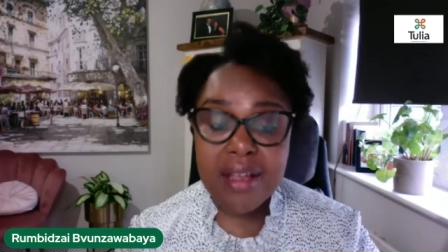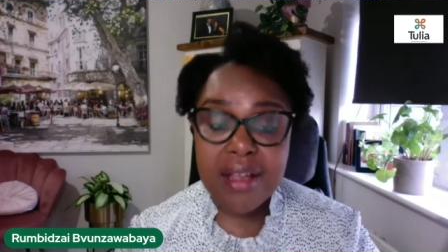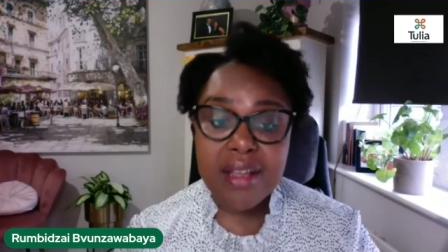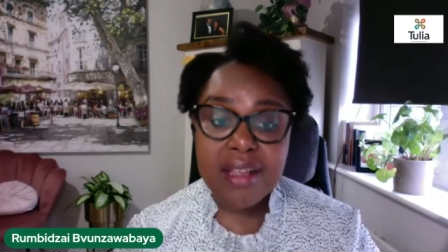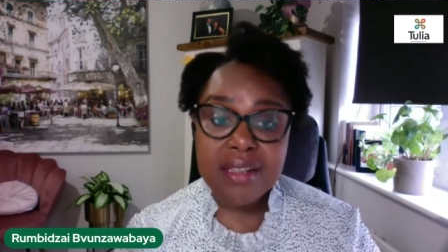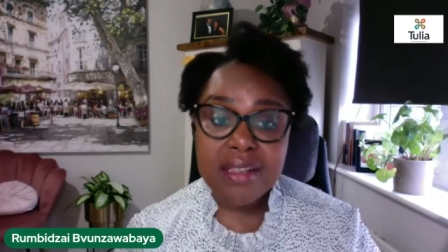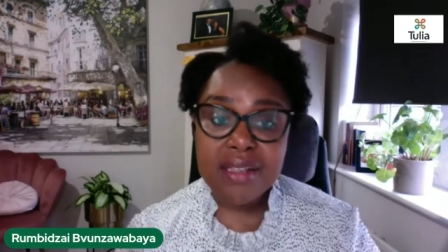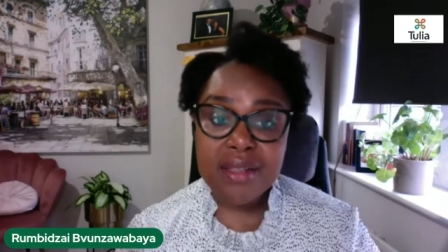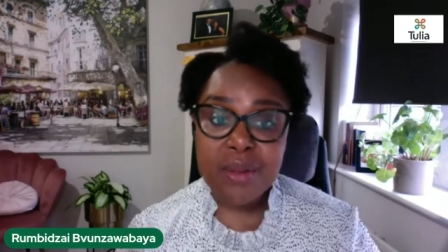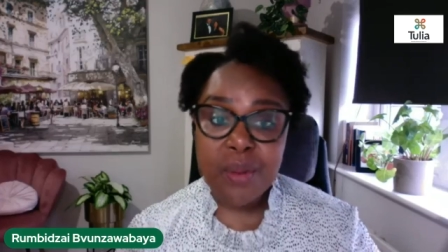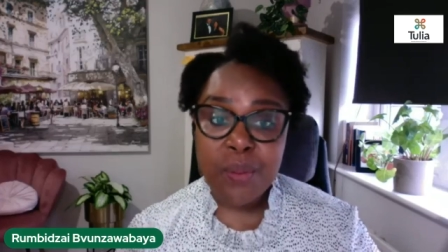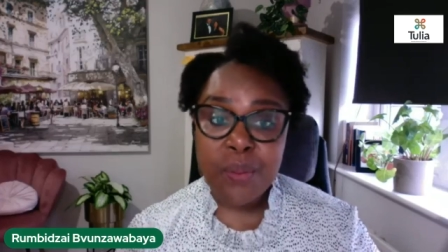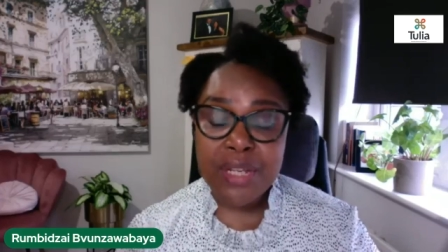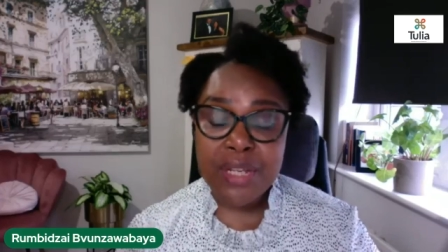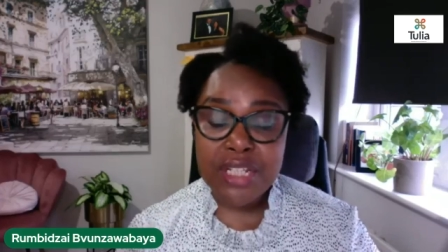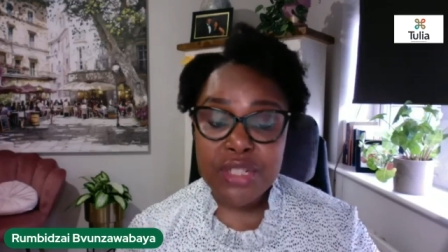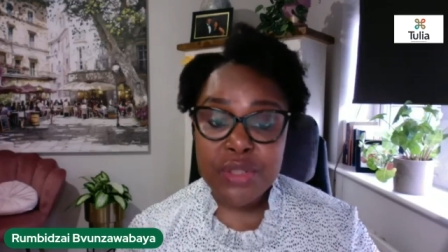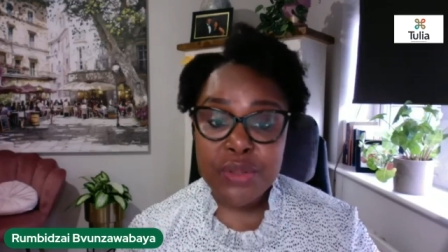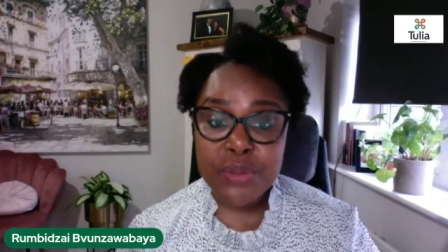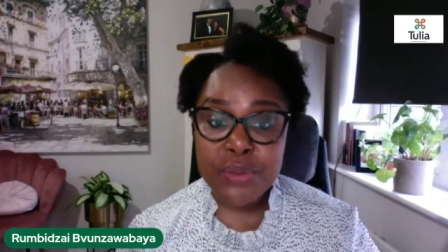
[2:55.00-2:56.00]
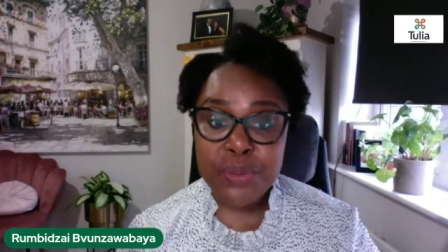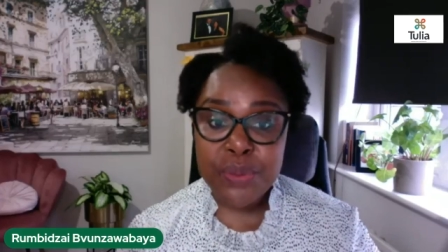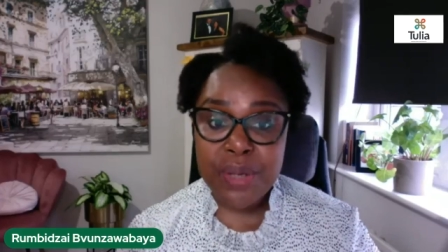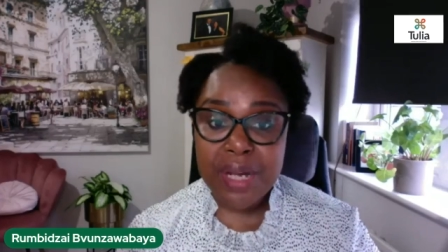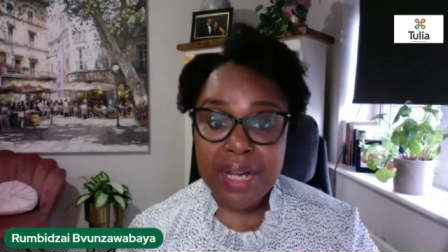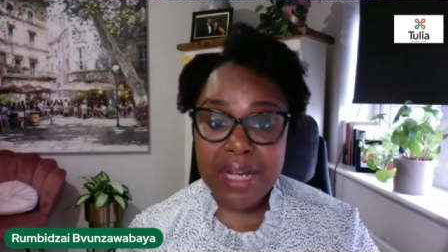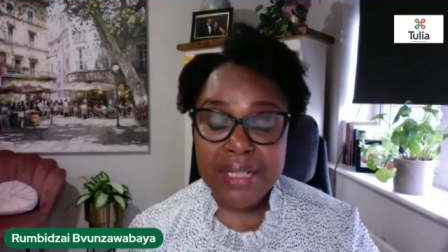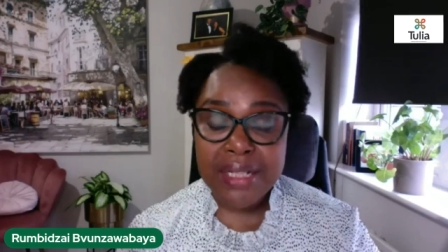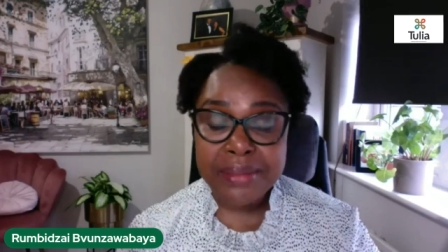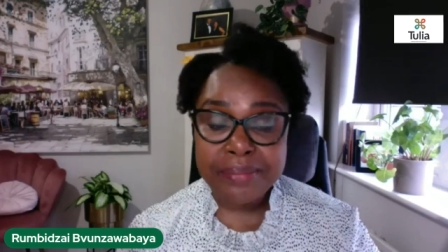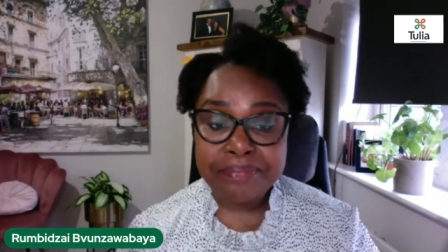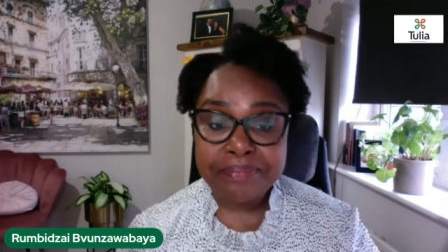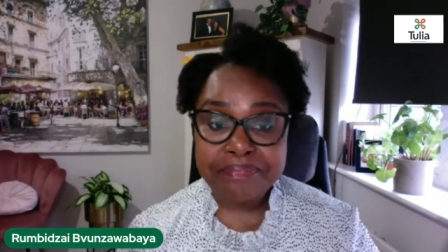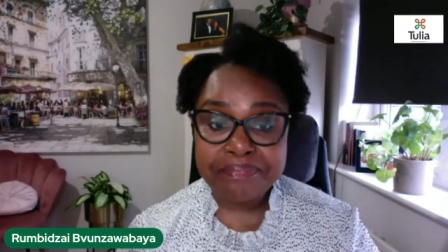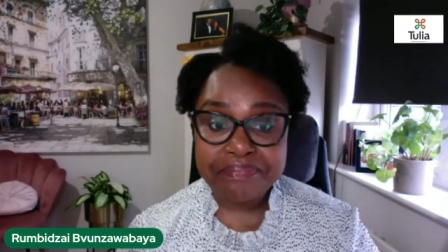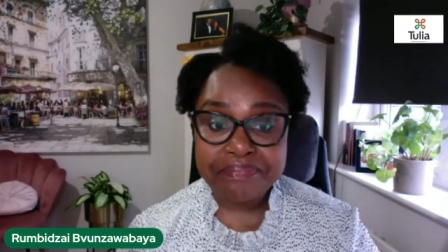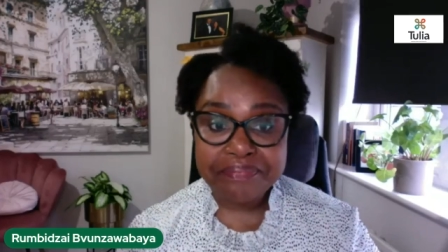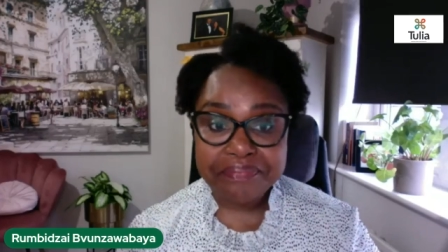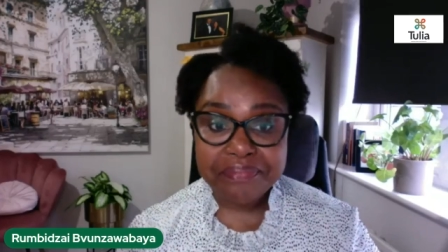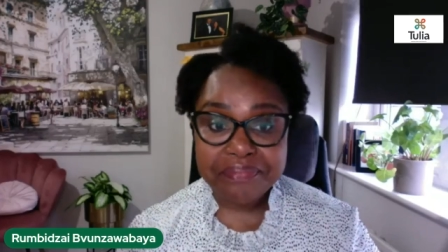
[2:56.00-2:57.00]
So we do
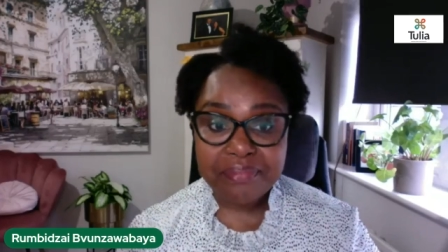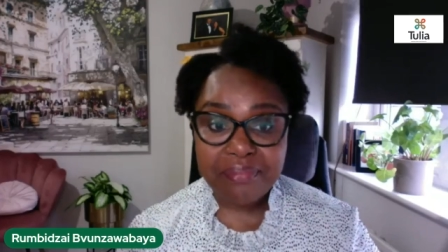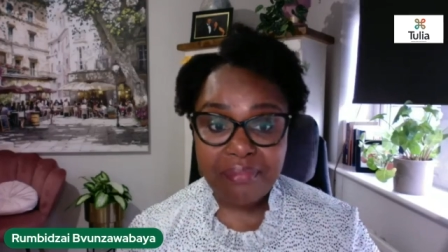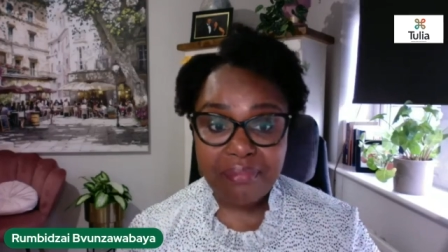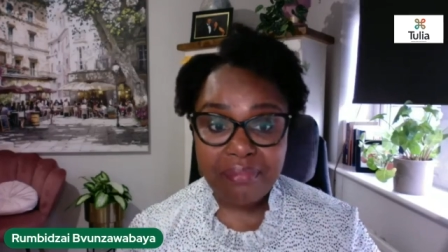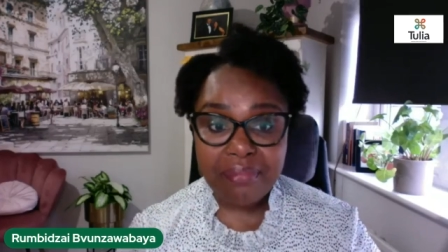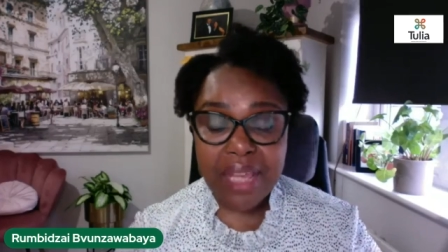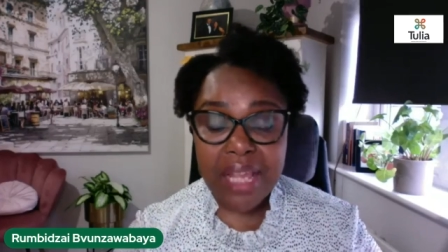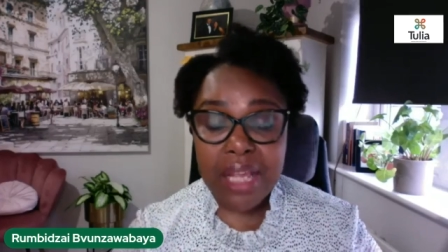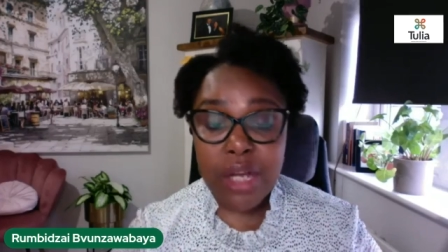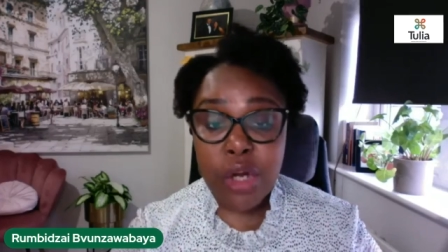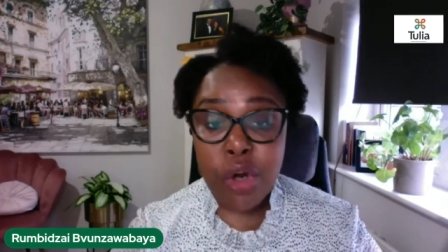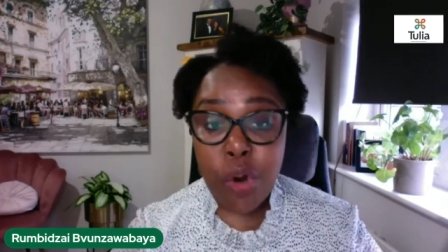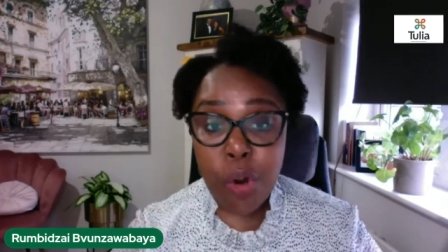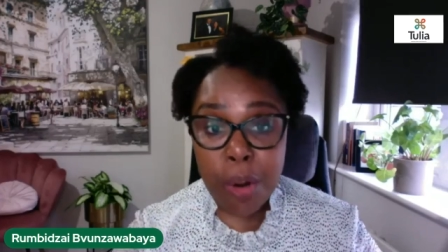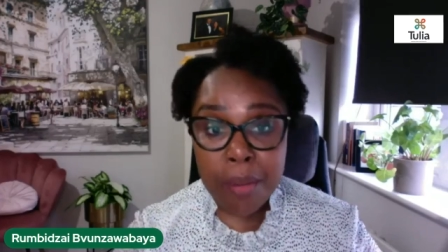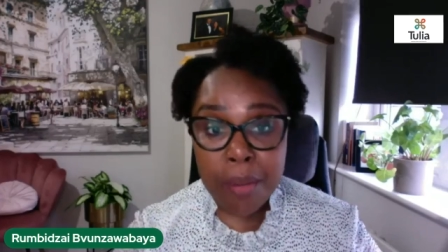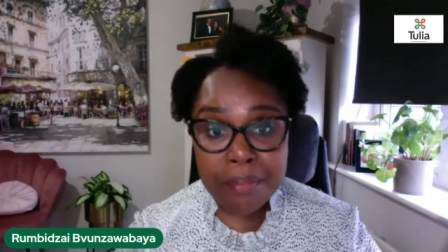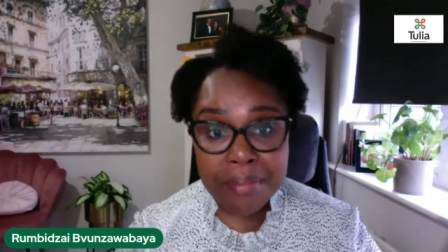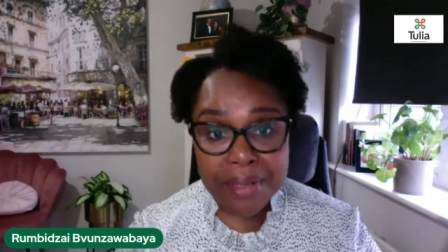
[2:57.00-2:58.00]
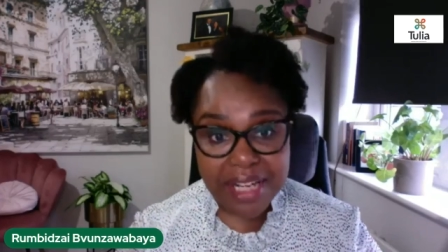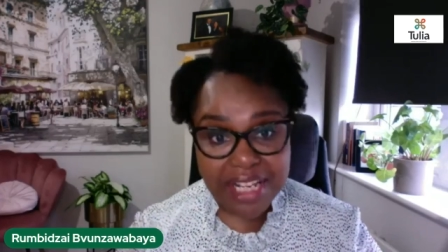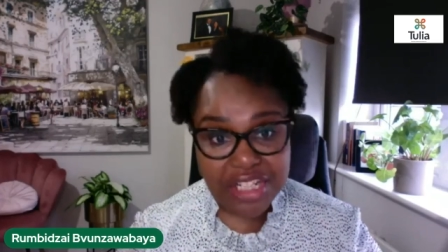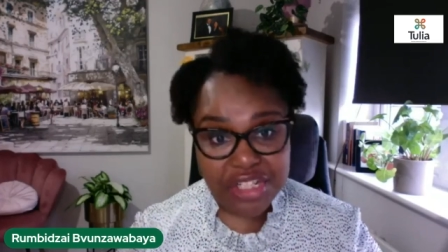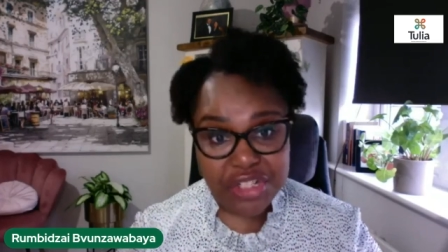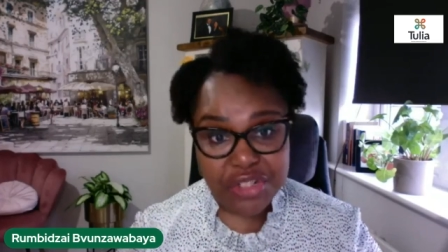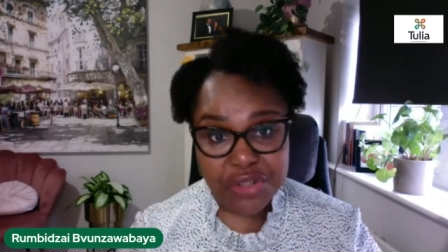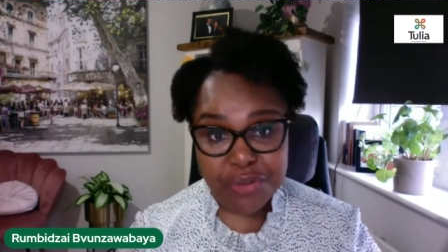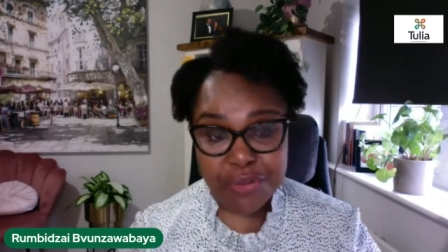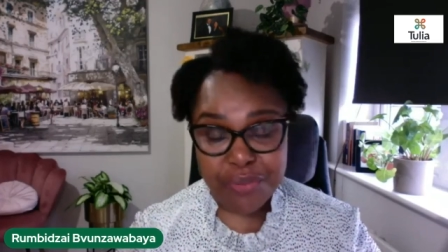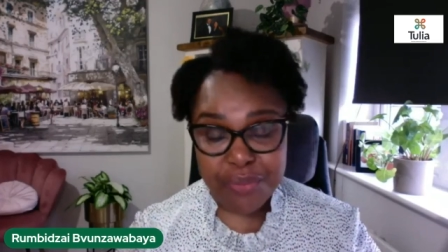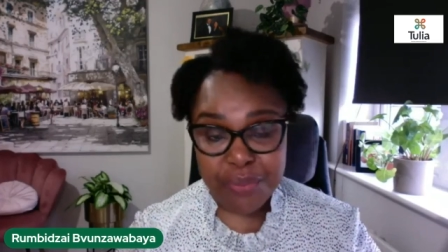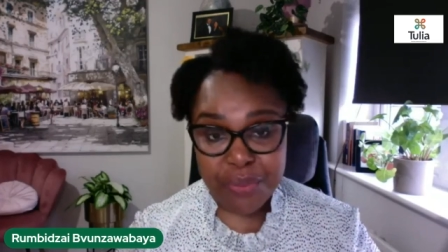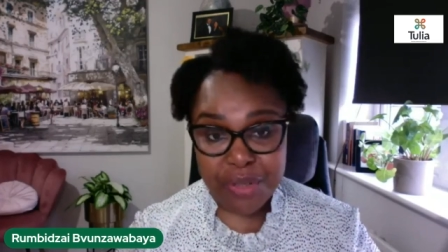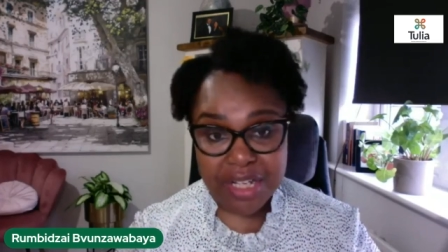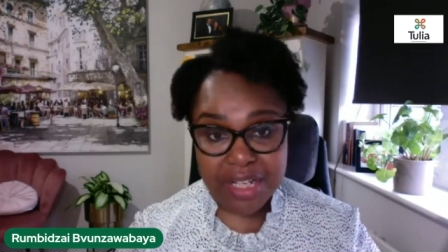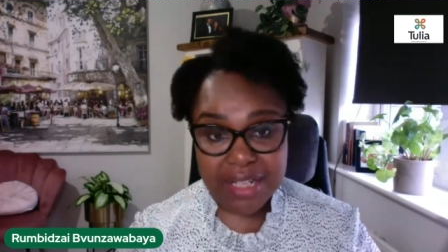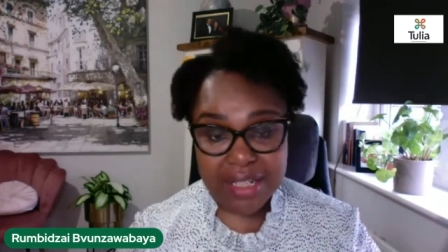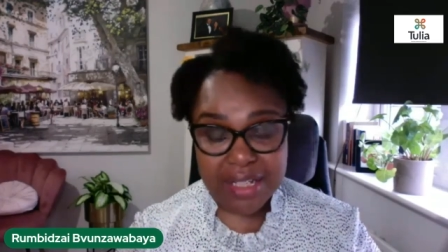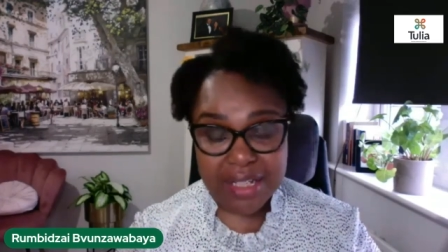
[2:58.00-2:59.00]
a combination of
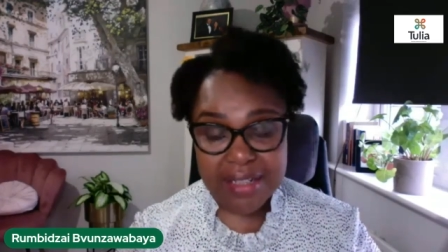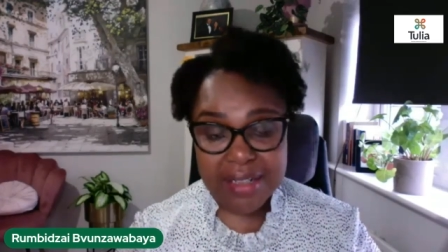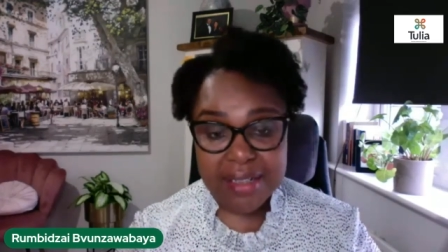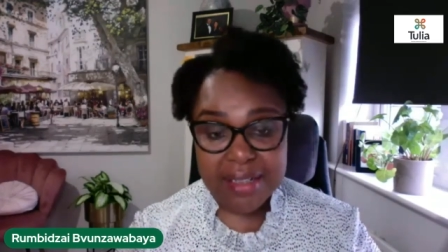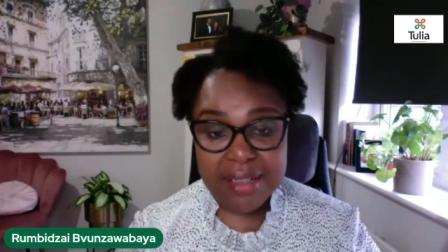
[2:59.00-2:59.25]
work.